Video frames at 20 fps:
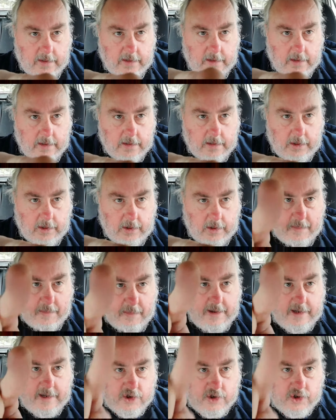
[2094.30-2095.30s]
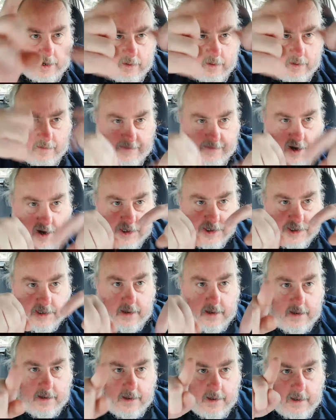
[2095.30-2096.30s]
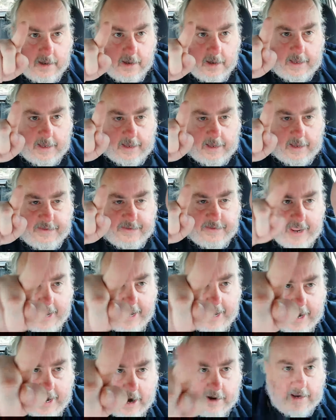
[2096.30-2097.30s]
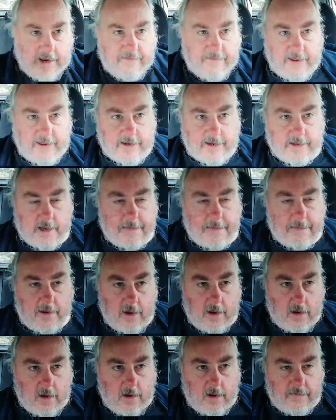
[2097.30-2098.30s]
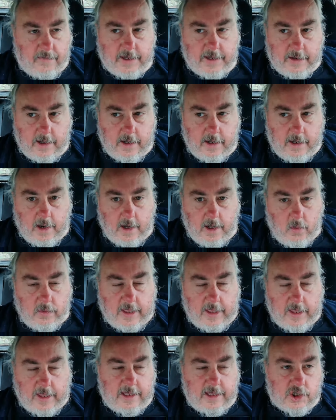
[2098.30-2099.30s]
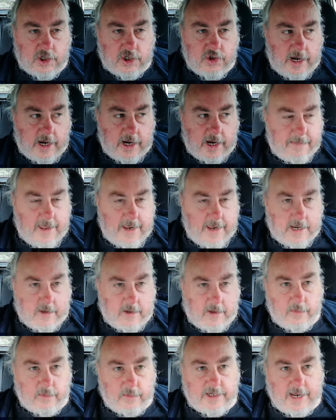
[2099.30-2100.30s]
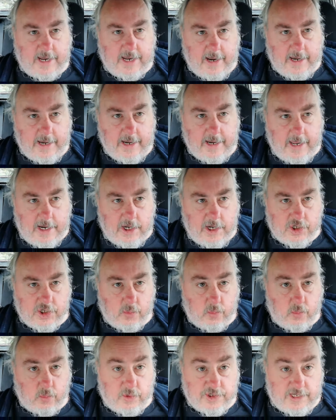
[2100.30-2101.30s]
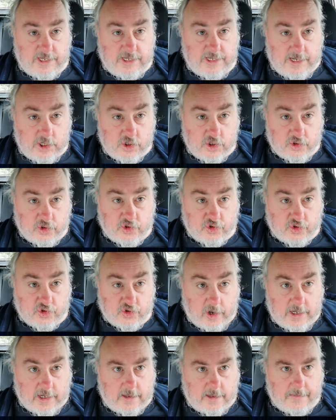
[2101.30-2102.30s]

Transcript: You know what I mean? They try to reverse it, that they are the victim of the. They try to make out that retaliation was the initial strike,